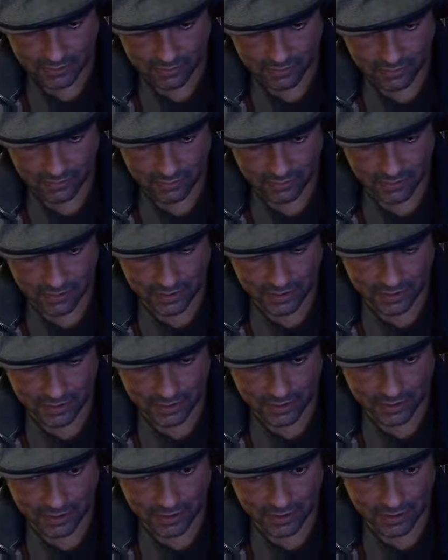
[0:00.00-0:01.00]

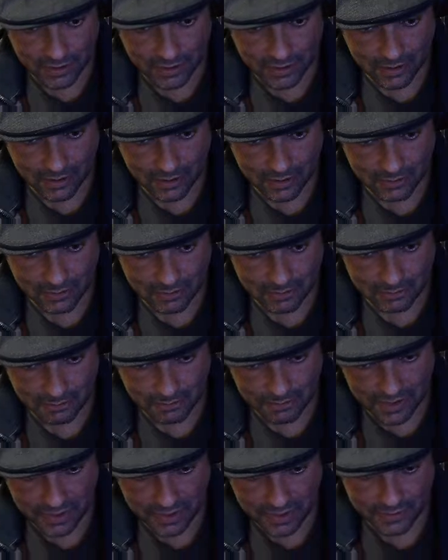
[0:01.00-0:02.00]
with
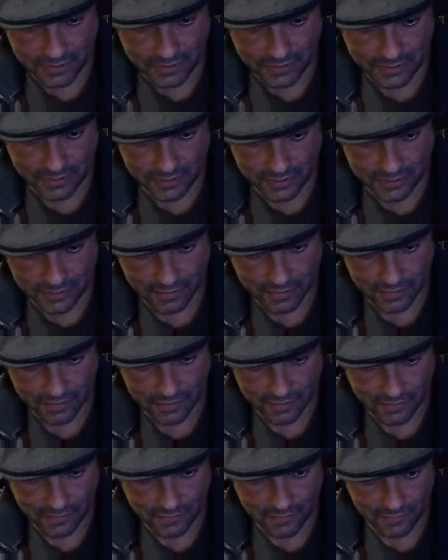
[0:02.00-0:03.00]
pin
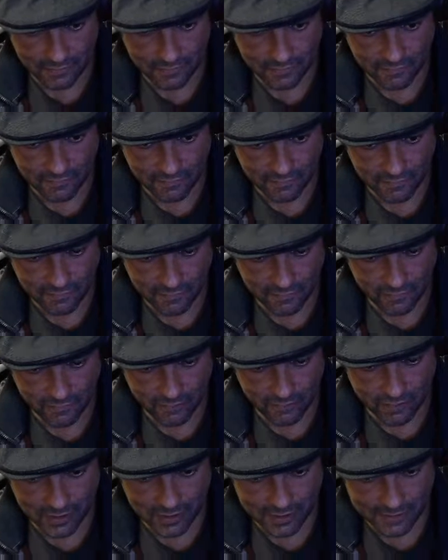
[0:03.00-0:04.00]

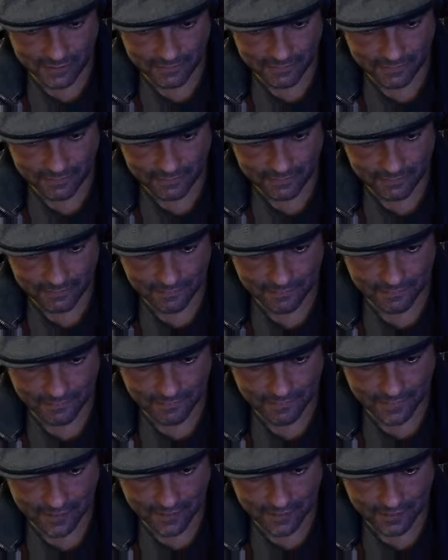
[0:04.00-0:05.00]
4 and
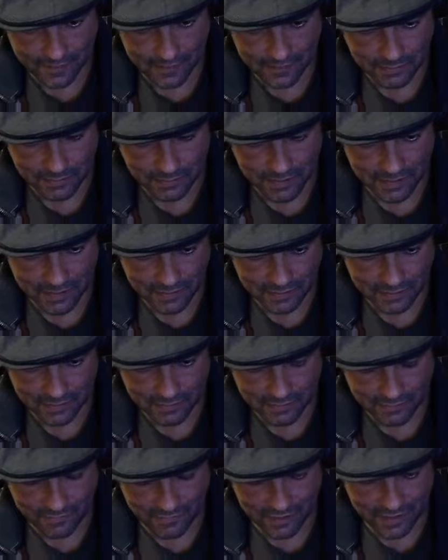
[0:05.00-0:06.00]
pin
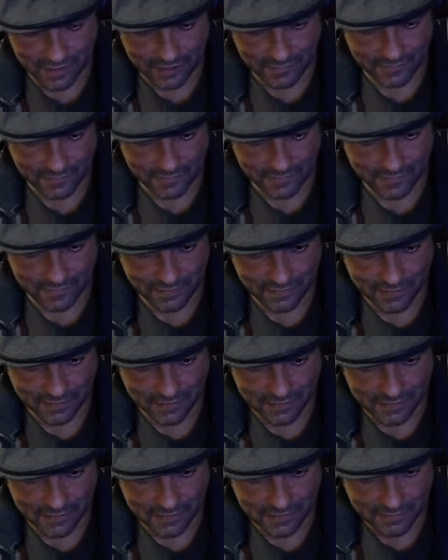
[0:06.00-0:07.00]
5.
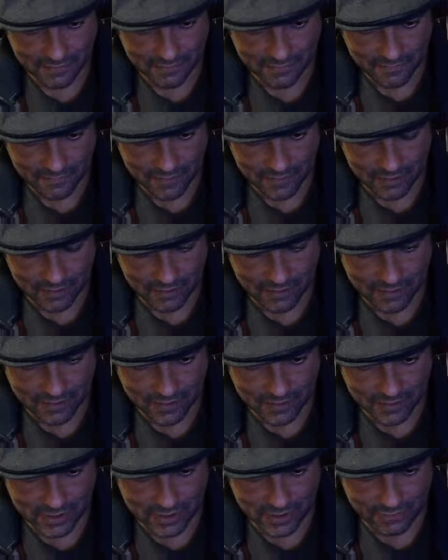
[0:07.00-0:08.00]
Now we
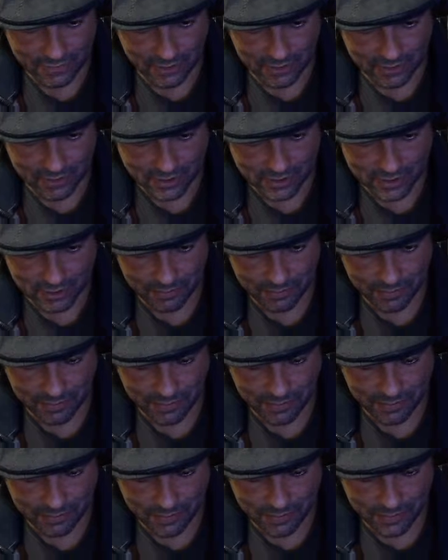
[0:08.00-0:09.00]
just give ownership.
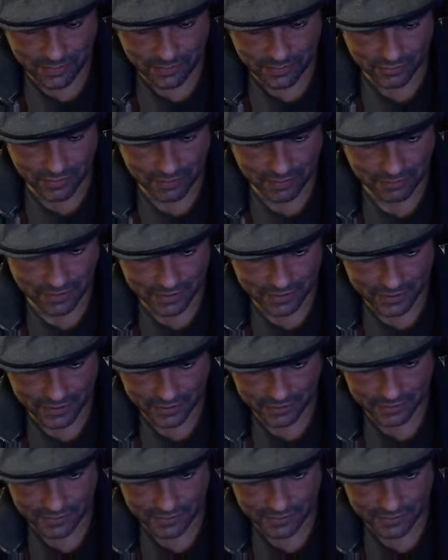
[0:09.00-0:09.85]
We unwrap it.